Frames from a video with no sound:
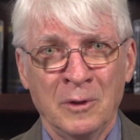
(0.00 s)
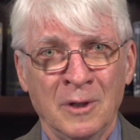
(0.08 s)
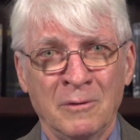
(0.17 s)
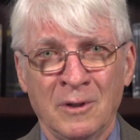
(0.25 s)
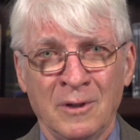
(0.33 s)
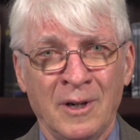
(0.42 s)
we
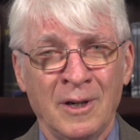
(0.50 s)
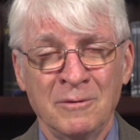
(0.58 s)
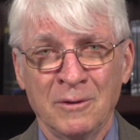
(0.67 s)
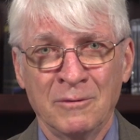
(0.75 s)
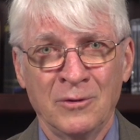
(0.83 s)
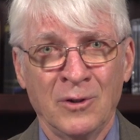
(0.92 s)
live a
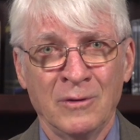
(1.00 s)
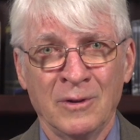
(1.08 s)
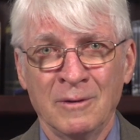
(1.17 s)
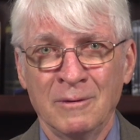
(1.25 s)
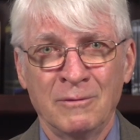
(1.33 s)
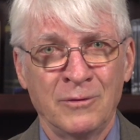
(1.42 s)
life of
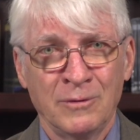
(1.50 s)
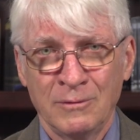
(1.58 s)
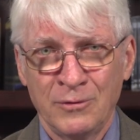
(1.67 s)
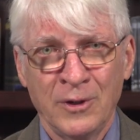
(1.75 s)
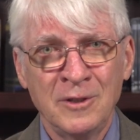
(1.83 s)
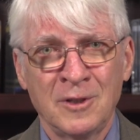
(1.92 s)
fervent
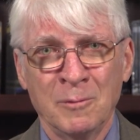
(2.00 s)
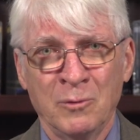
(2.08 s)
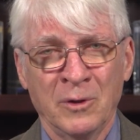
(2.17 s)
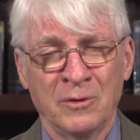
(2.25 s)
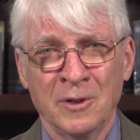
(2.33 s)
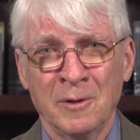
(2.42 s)
friendship
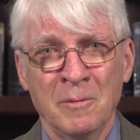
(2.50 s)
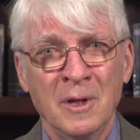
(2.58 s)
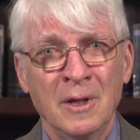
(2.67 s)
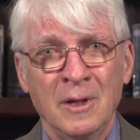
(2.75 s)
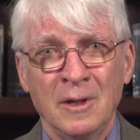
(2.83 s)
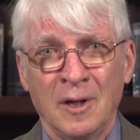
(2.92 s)
with him
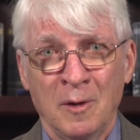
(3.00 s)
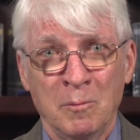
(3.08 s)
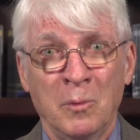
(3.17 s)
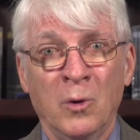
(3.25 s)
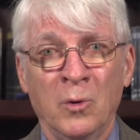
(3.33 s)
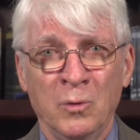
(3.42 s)
and
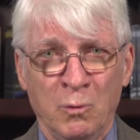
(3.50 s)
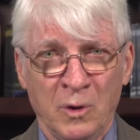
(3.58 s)
bold